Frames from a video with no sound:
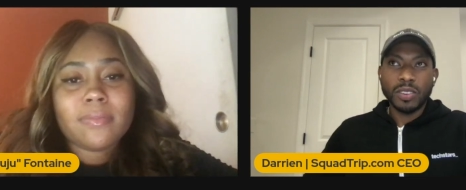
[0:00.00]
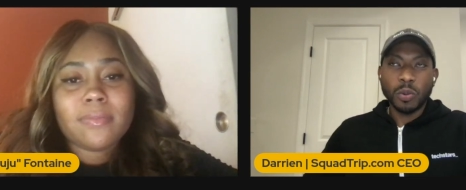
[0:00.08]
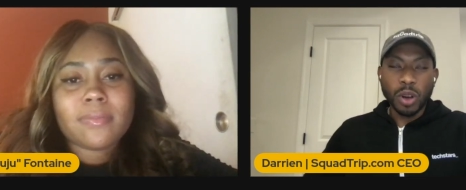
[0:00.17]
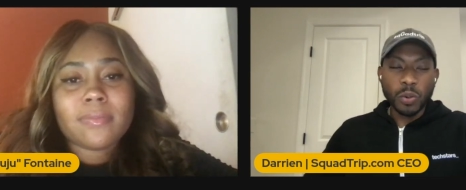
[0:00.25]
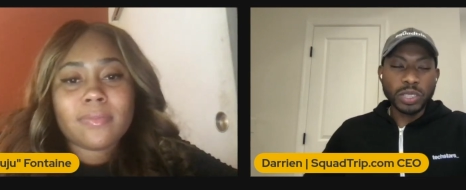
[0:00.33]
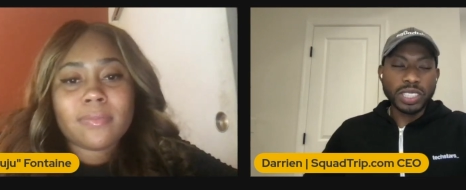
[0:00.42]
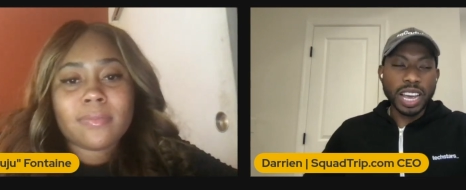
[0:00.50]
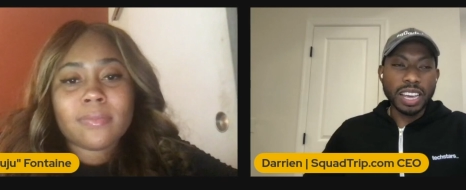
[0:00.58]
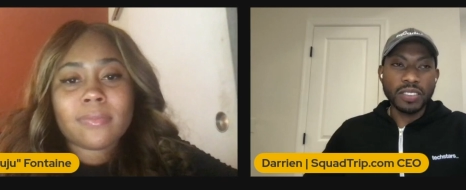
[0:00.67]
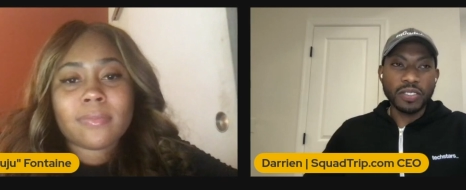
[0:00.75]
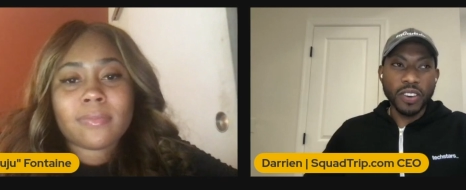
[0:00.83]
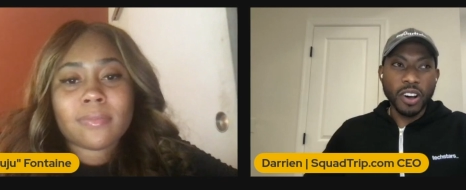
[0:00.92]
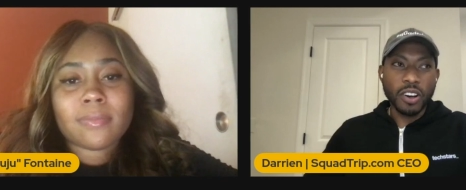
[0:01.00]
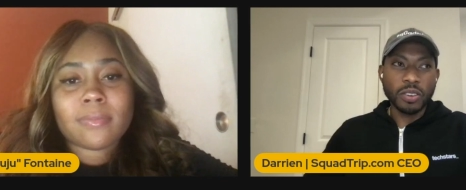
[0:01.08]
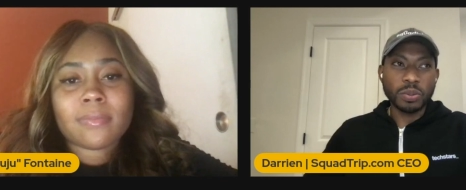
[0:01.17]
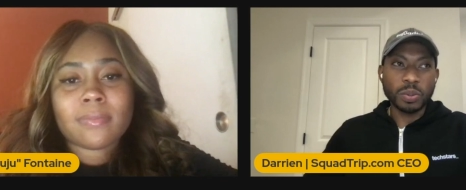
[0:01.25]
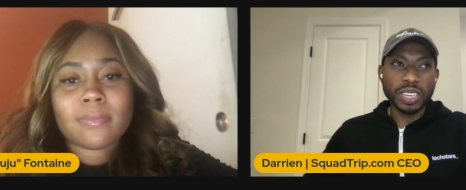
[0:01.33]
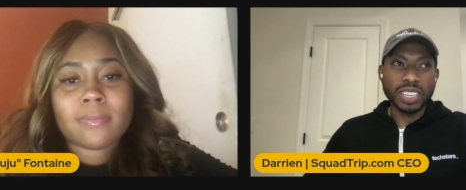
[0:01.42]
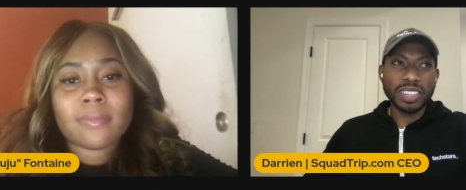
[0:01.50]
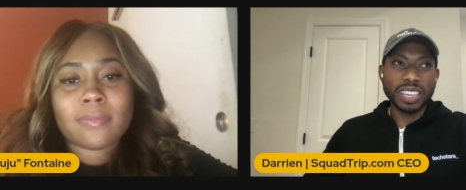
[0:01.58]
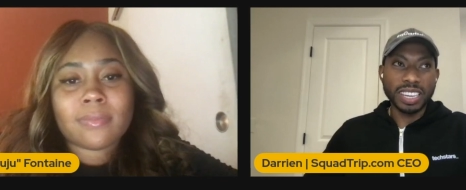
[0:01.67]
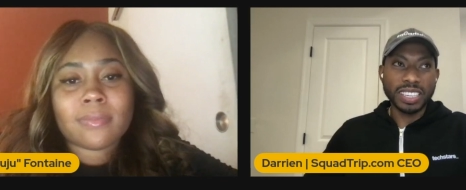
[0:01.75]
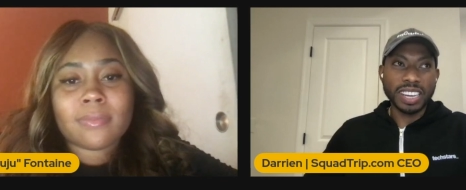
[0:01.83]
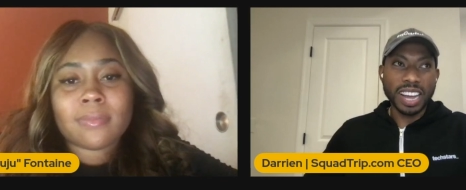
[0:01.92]
Speaker 1: what was i involved with
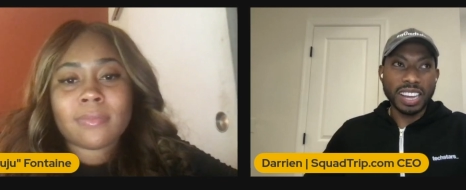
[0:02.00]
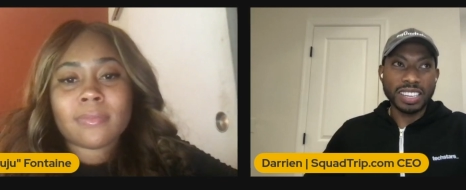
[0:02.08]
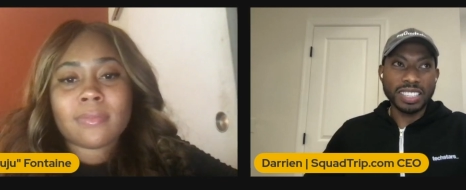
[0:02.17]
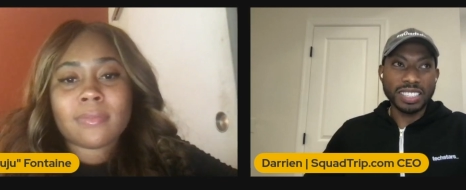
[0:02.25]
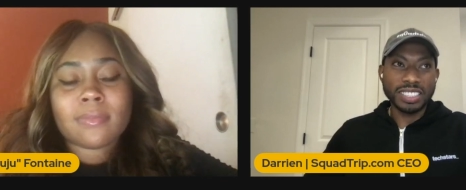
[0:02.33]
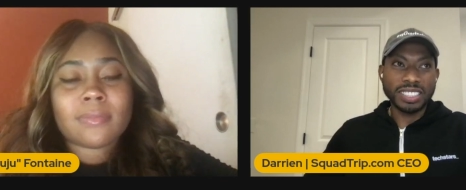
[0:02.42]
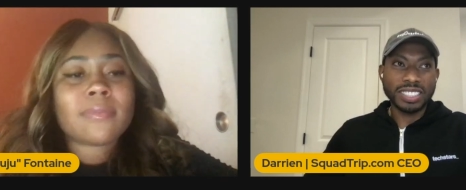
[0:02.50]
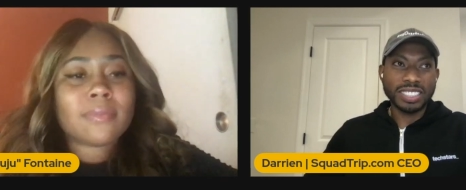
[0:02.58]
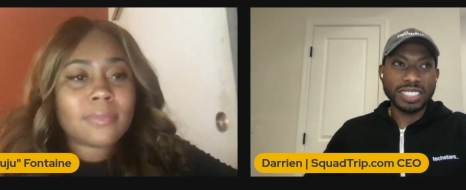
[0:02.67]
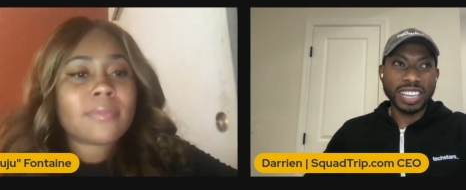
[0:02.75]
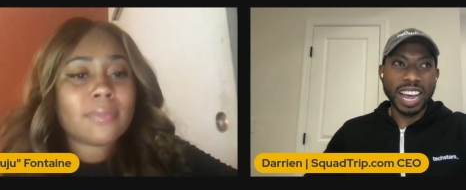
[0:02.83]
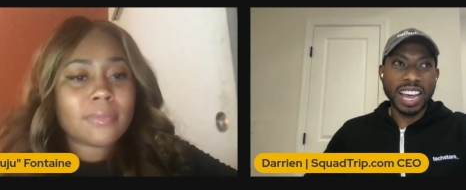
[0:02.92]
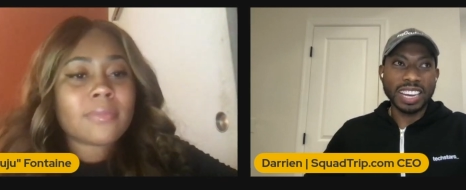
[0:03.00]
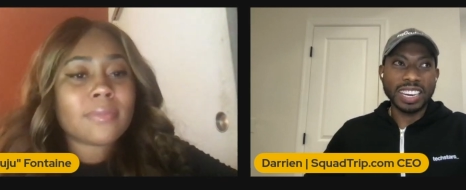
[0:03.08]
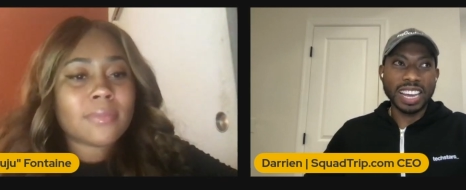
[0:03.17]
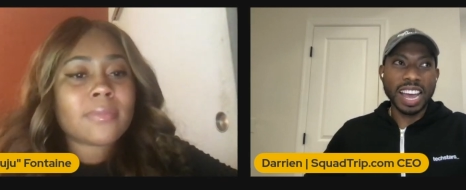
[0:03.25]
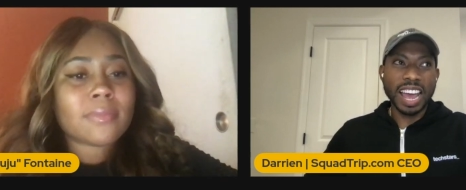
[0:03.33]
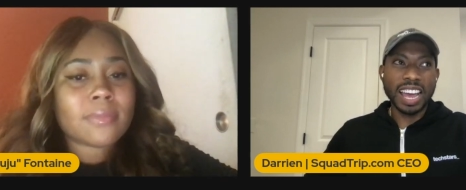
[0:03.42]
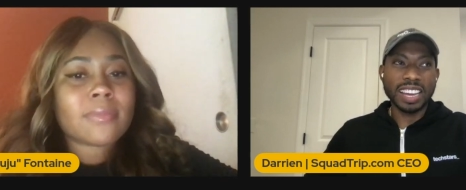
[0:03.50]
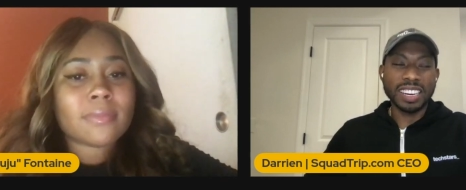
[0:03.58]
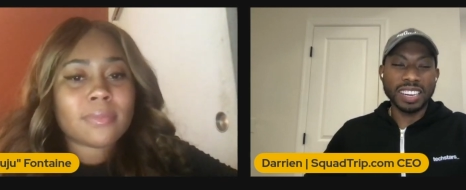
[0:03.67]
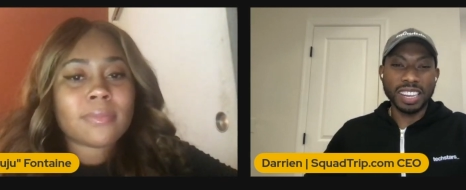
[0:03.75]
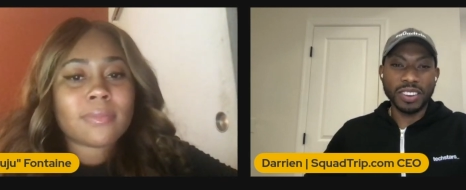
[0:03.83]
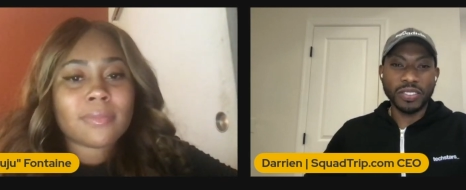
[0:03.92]
in college that had
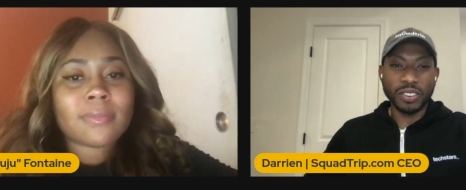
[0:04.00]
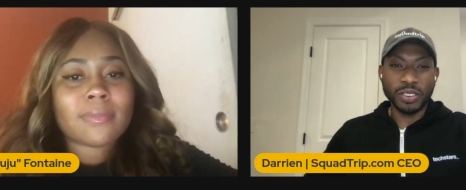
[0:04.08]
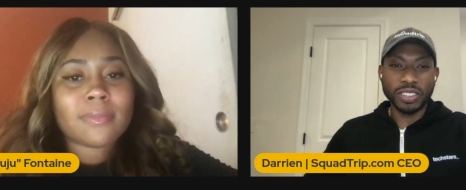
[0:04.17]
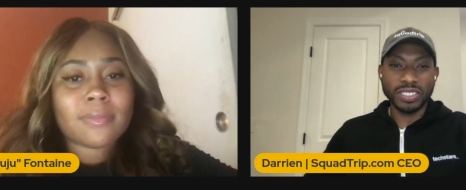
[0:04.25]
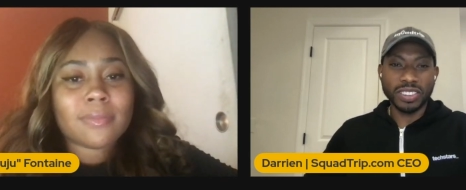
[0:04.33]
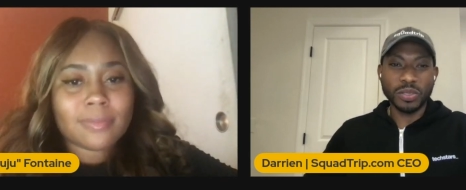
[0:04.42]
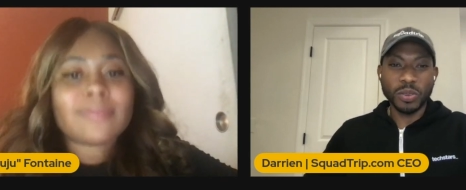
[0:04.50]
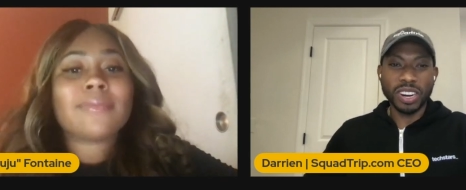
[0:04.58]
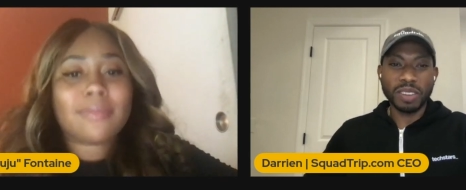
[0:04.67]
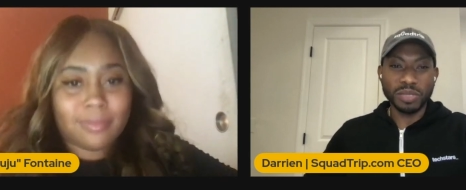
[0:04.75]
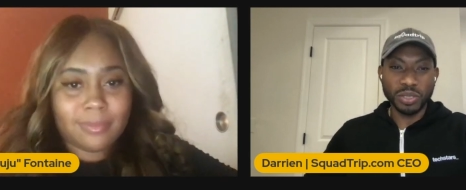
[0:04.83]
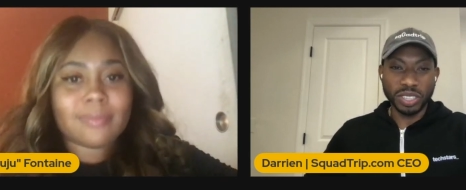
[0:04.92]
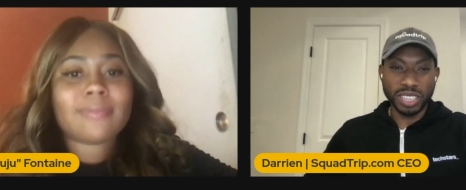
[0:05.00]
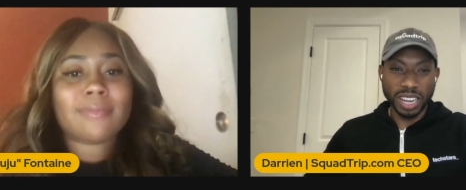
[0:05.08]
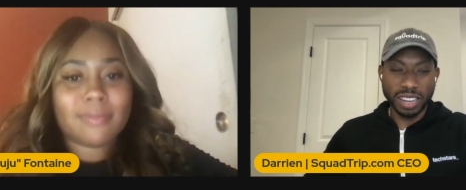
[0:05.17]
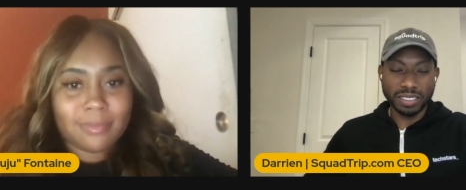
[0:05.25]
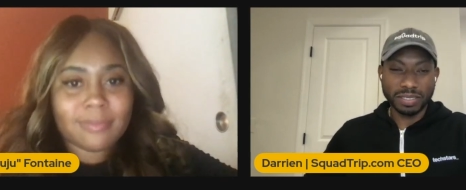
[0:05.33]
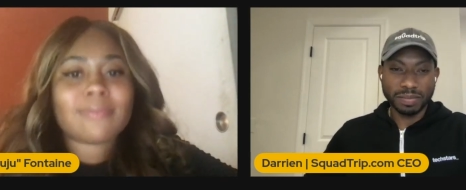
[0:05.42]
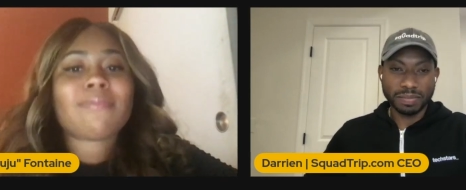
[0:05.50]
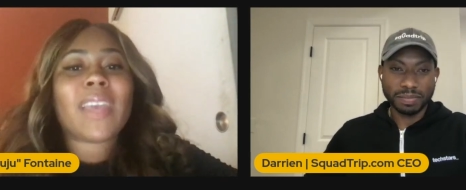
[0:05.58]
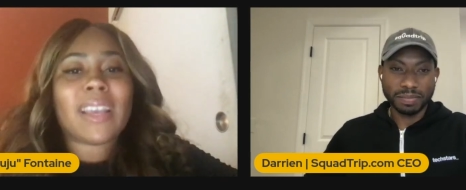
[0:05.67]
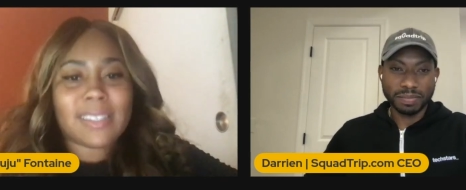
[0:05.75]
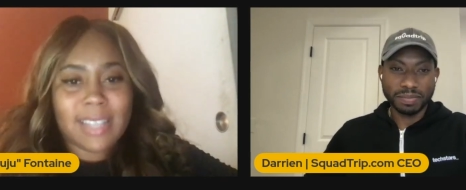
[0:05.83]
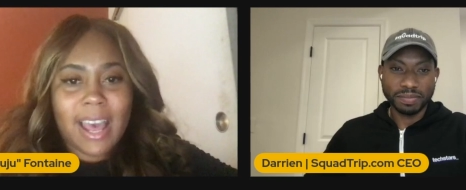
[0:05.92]
an influence on what i'm doing now
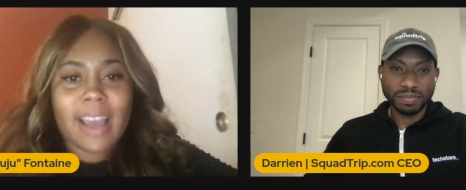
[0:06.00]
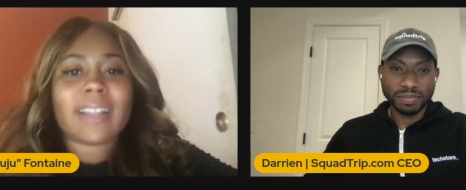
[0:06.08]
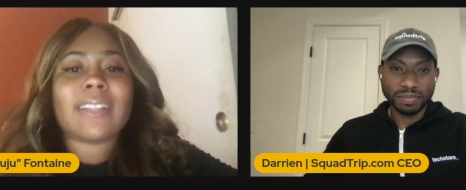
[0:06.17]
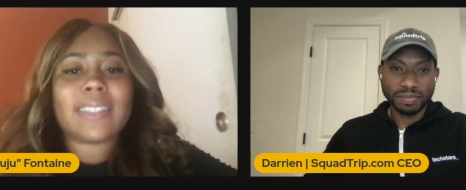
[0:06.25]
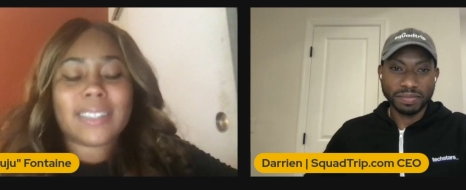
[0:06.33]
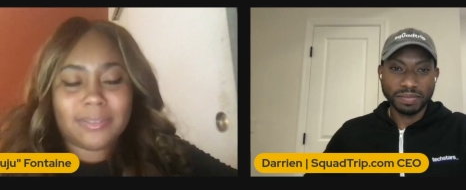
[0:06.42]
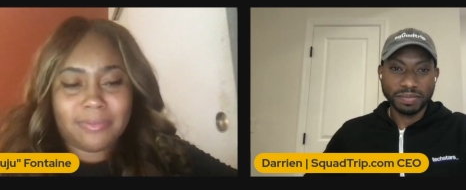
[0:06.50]
Speaker 2: exactly